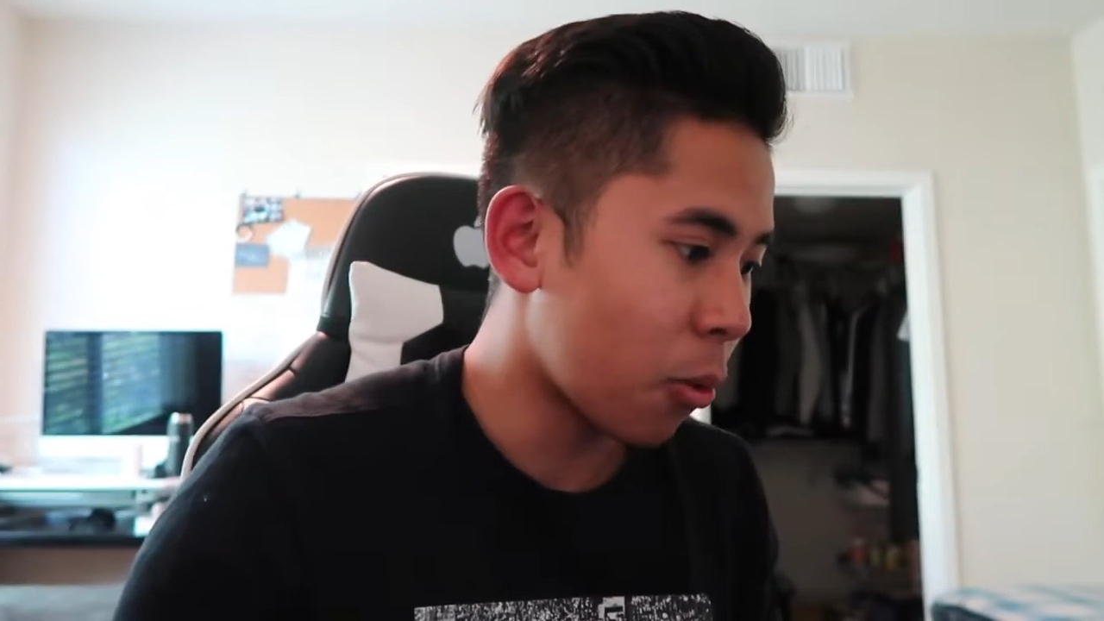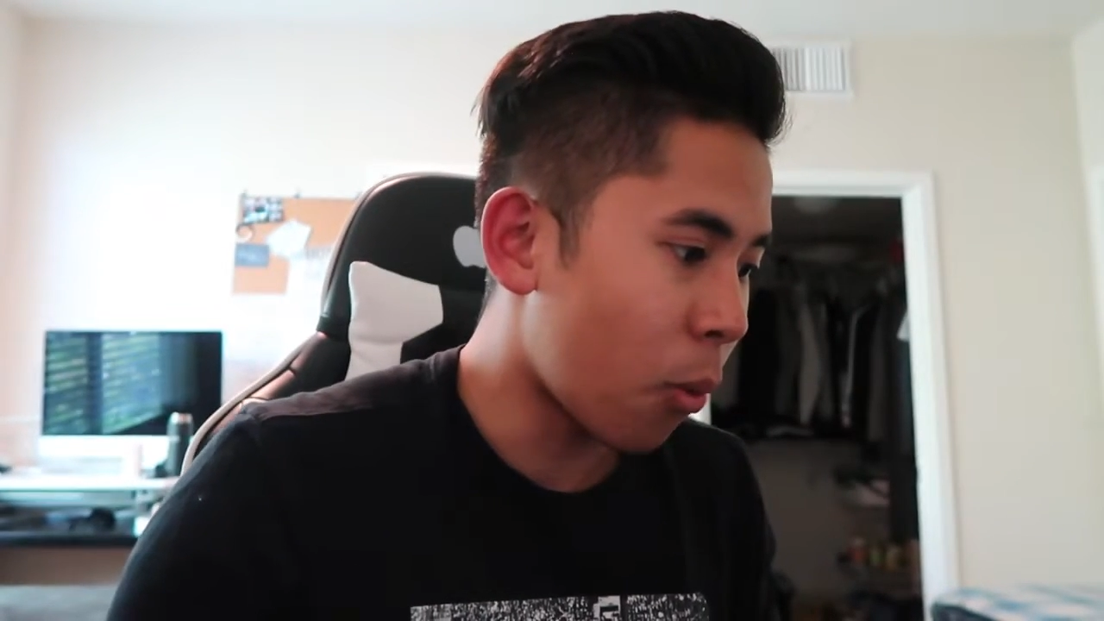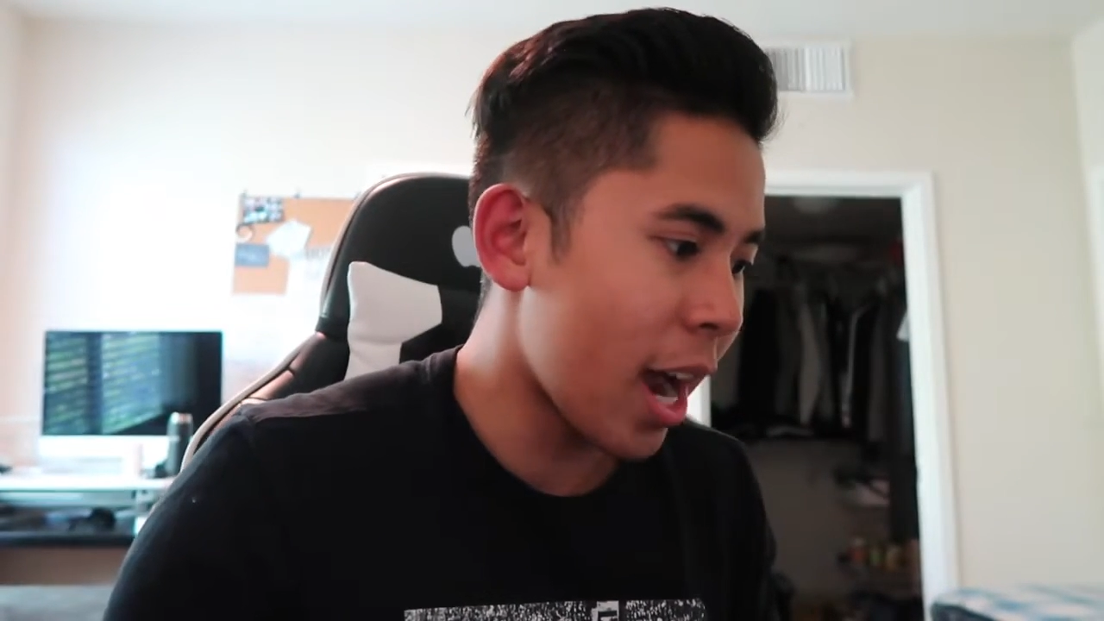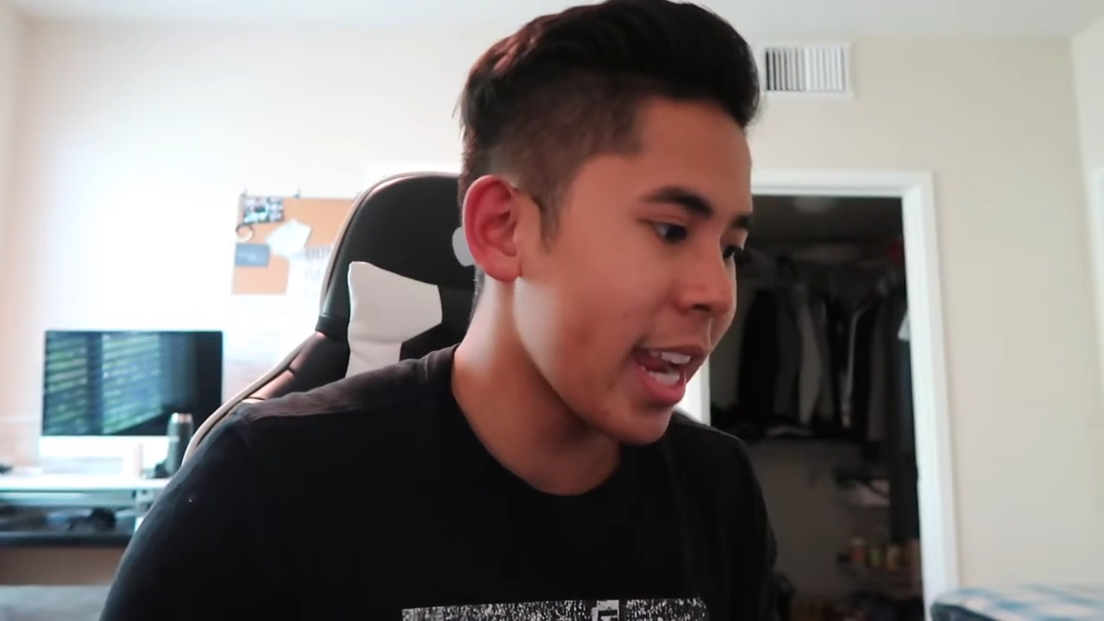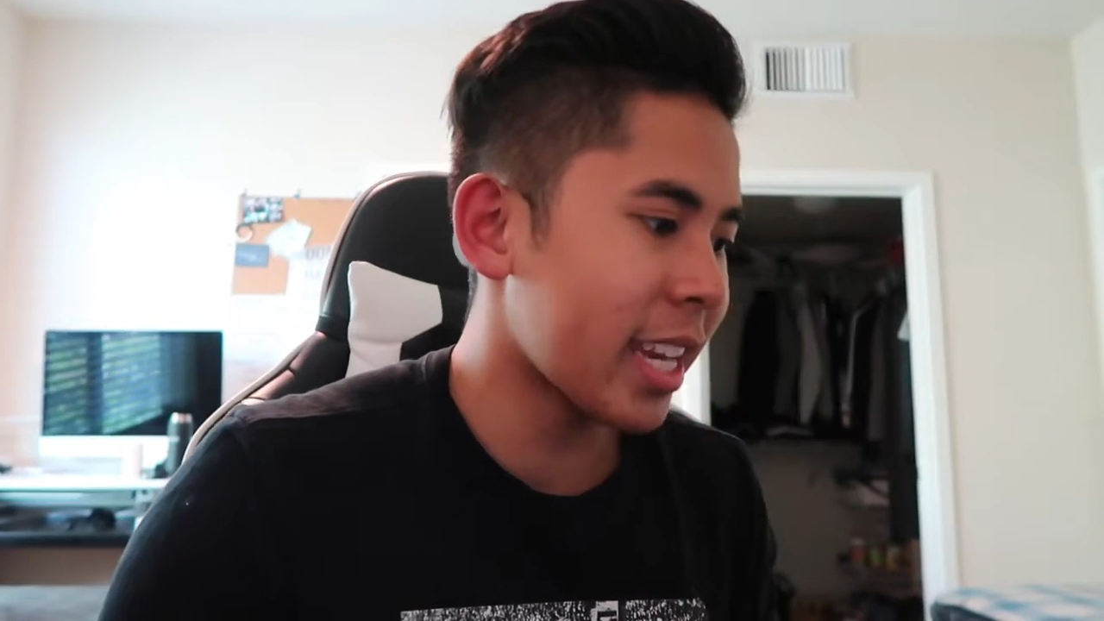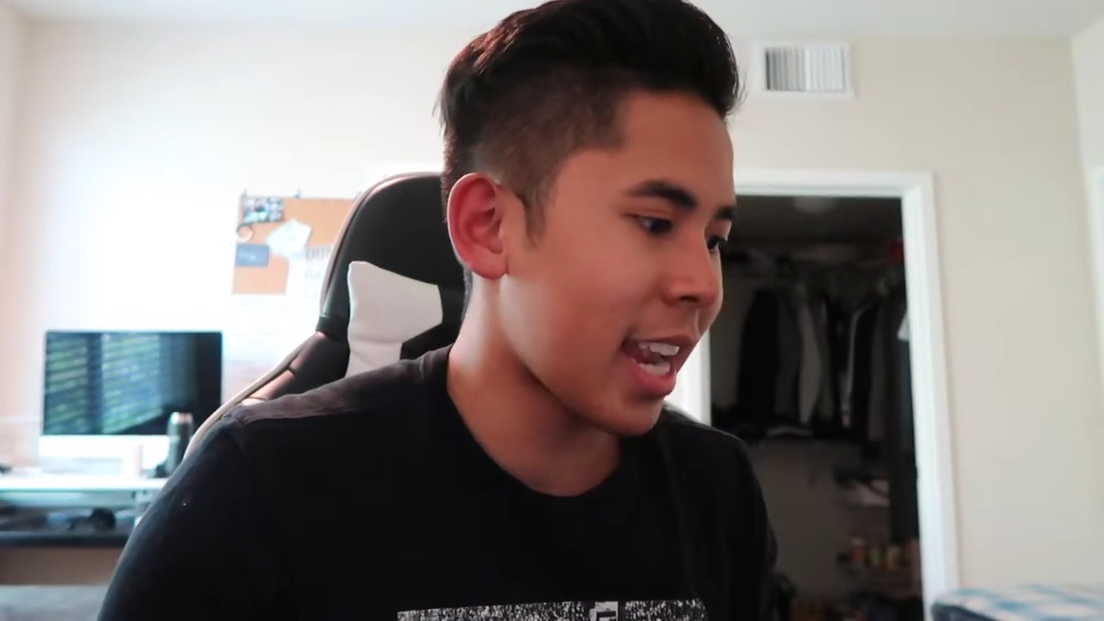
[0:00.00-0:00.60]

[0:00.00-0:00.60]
why